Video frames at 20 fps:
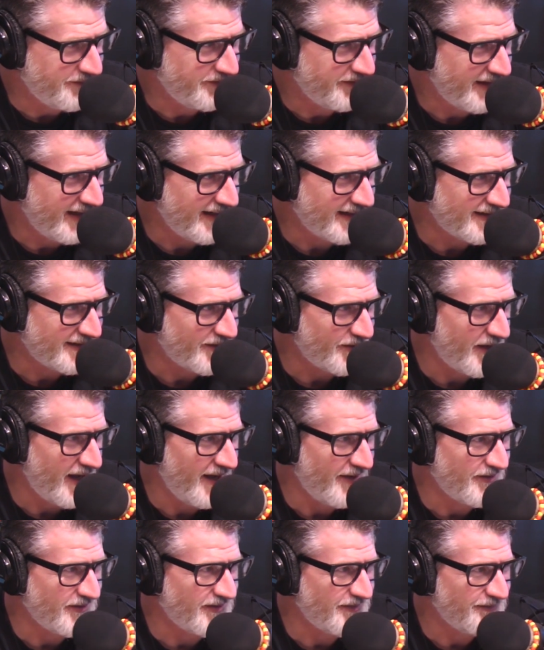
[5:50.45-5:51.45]
Oh. As, and
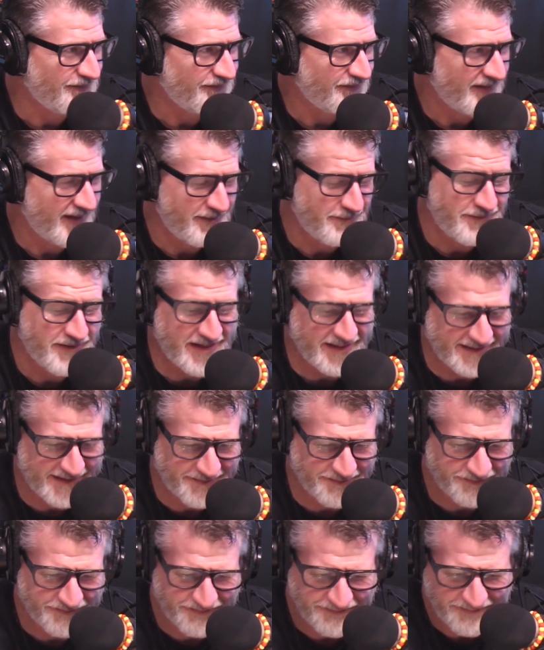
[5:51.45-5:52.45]
effete? Effete.